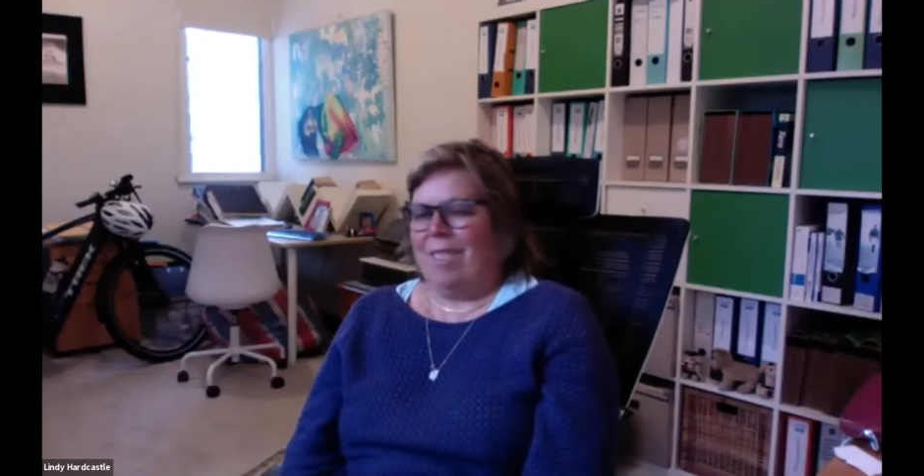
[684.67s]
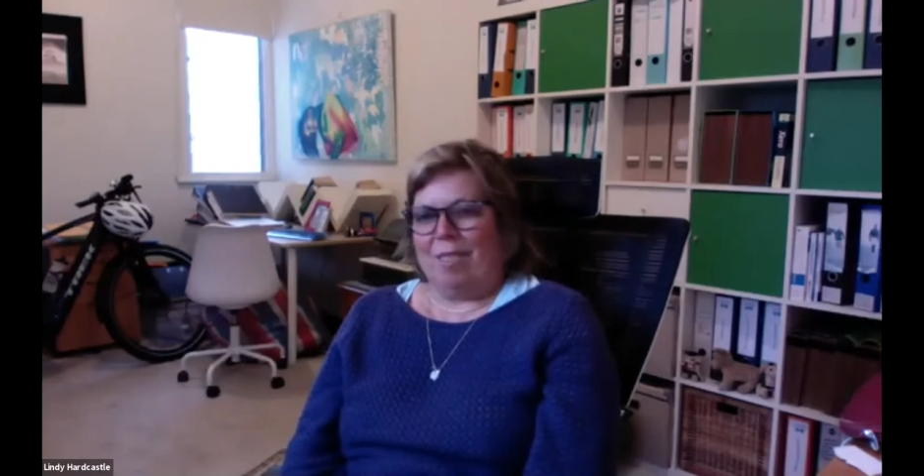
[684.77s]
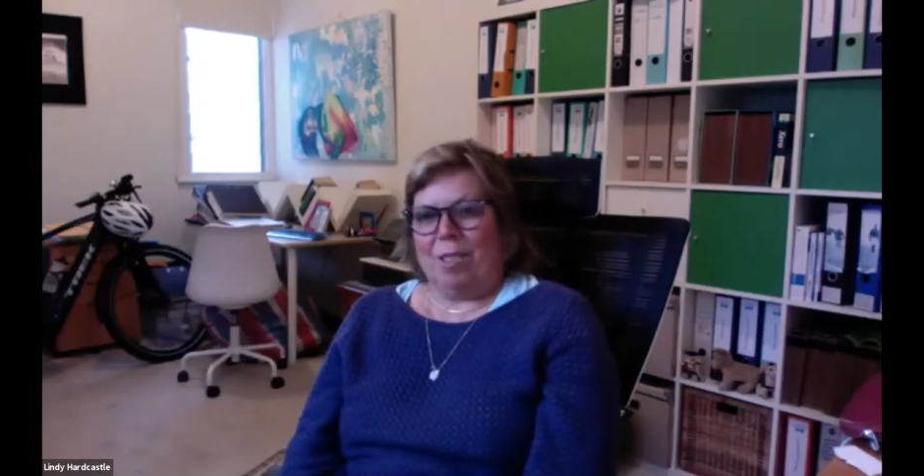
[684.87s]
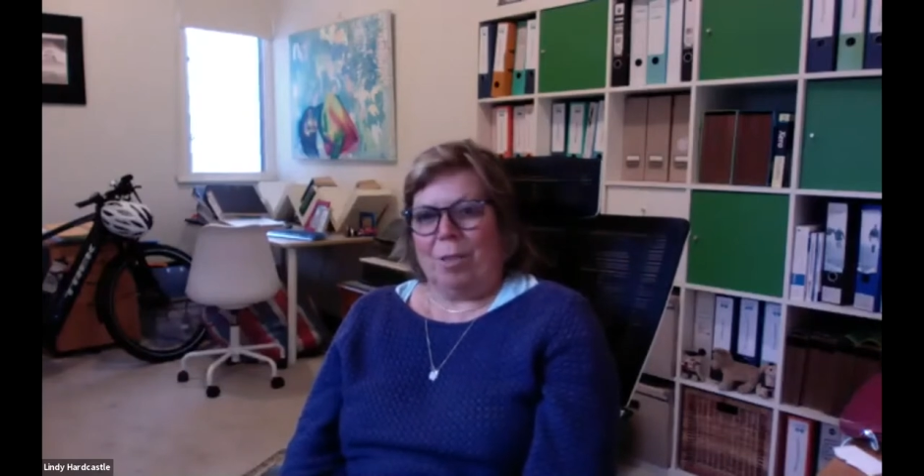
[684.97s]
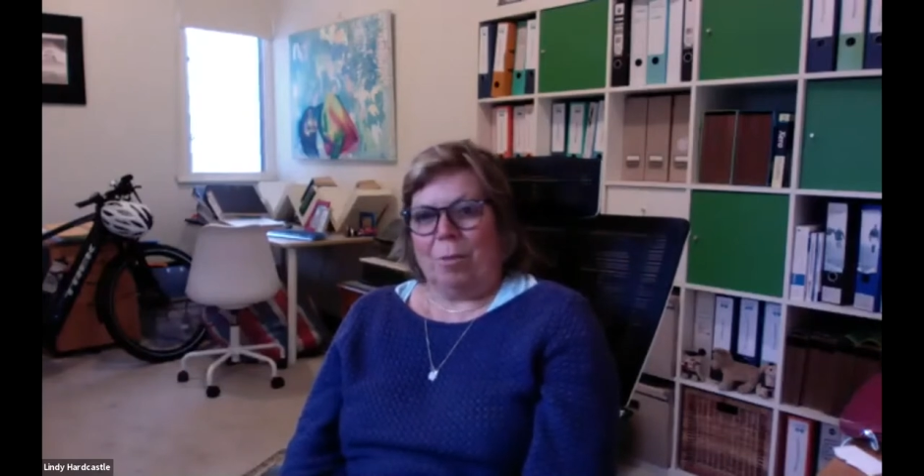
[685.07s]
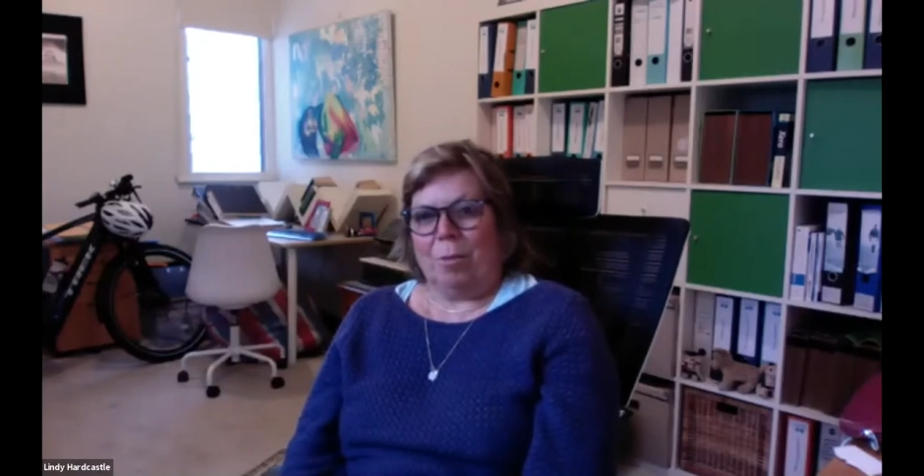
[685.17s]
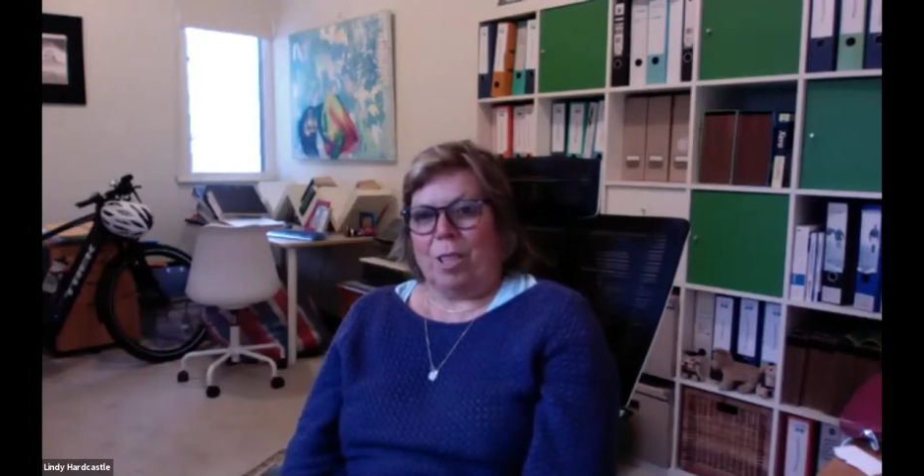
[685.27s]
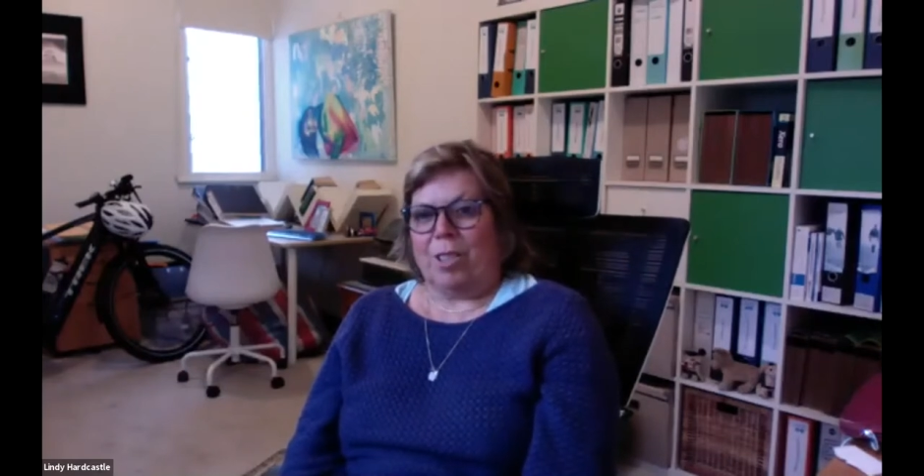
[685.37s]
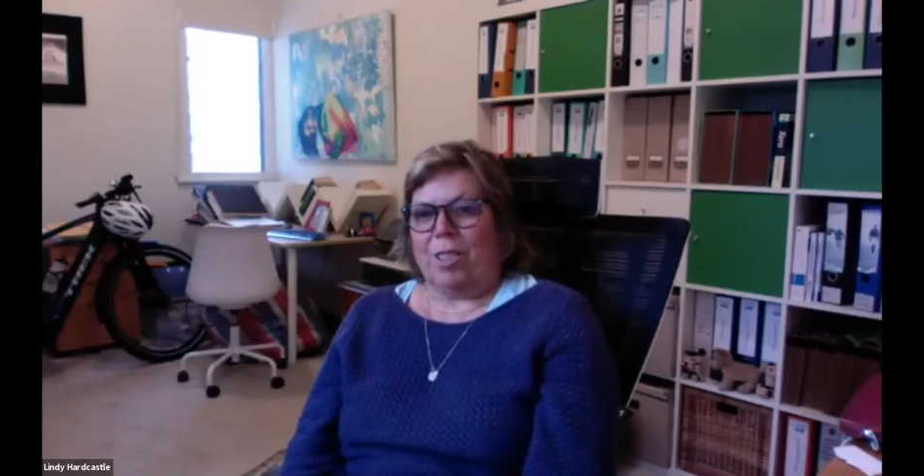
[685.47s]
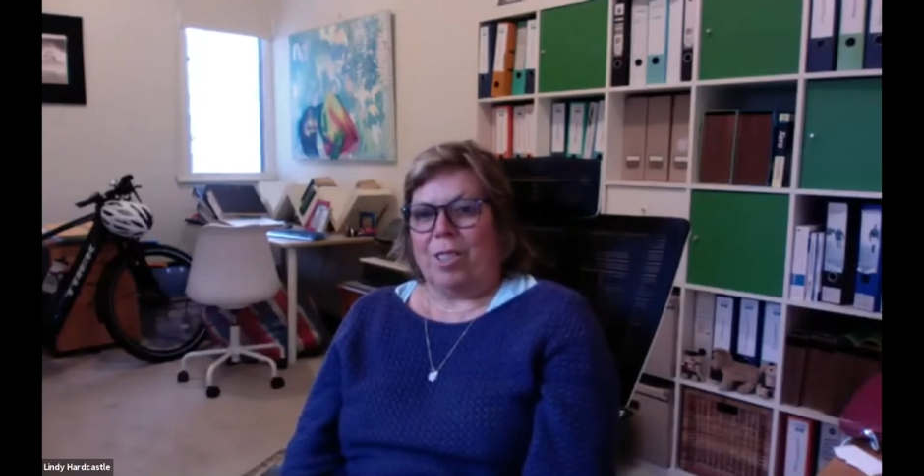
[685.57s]
there and doing what you
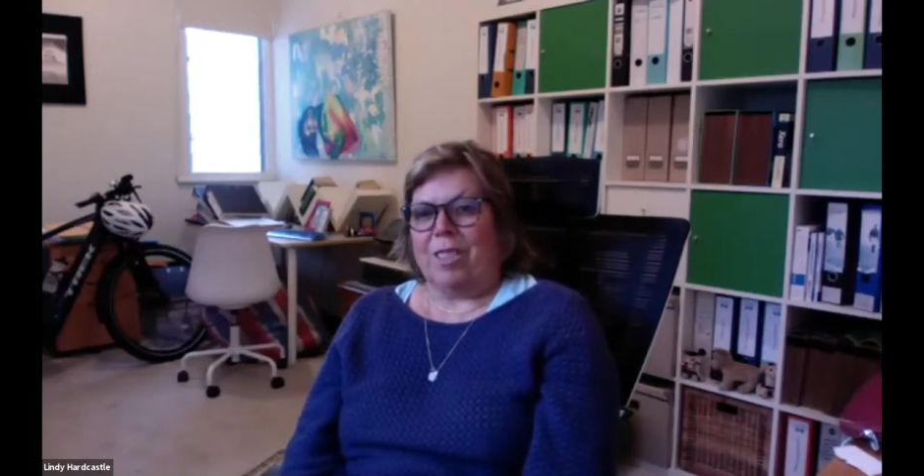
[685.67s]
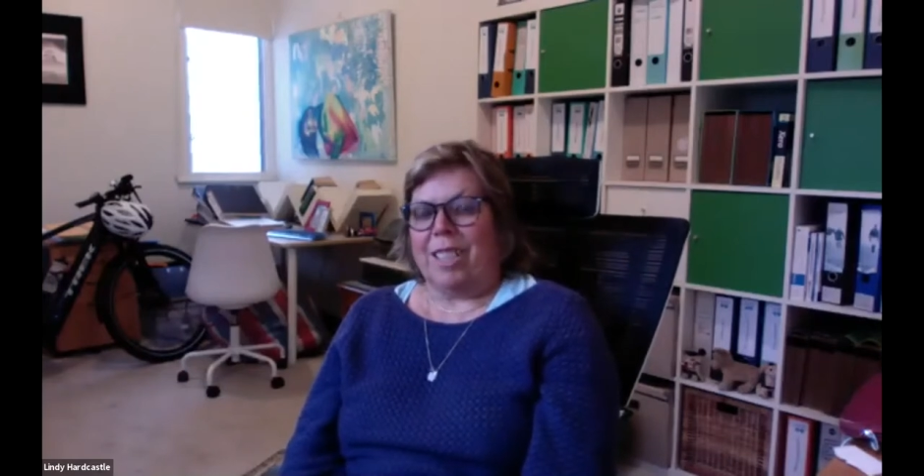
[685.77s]
do.